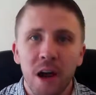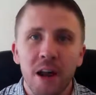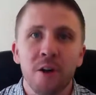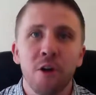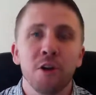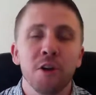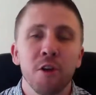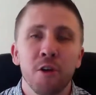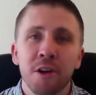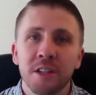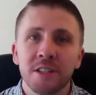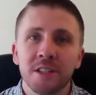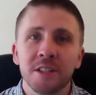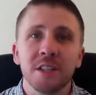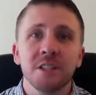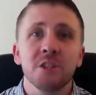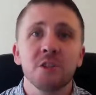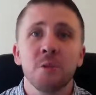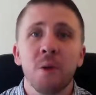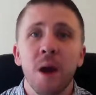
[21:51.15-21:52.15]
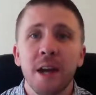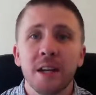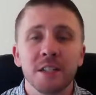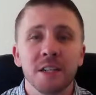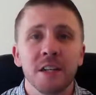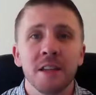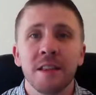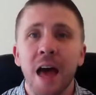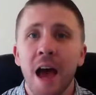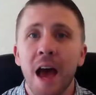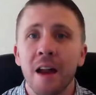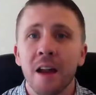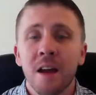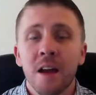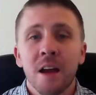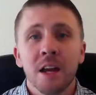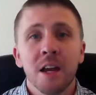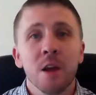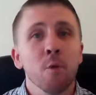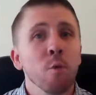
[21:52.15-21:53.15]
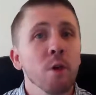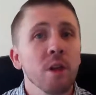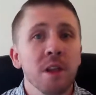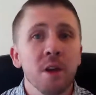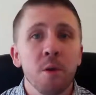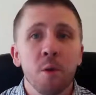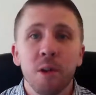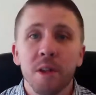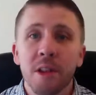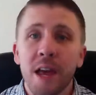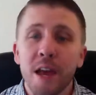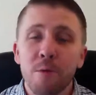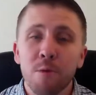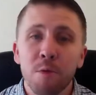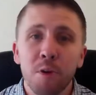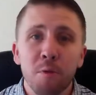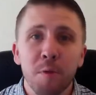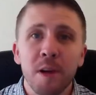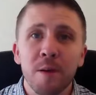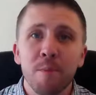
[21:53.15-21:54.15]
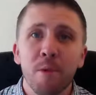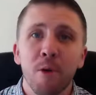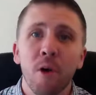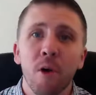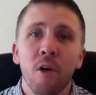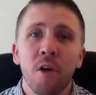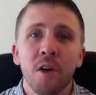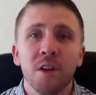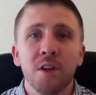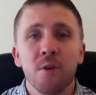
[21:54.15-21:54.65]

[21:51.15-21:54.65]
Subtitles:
I know you're in a situation that can really relate with people,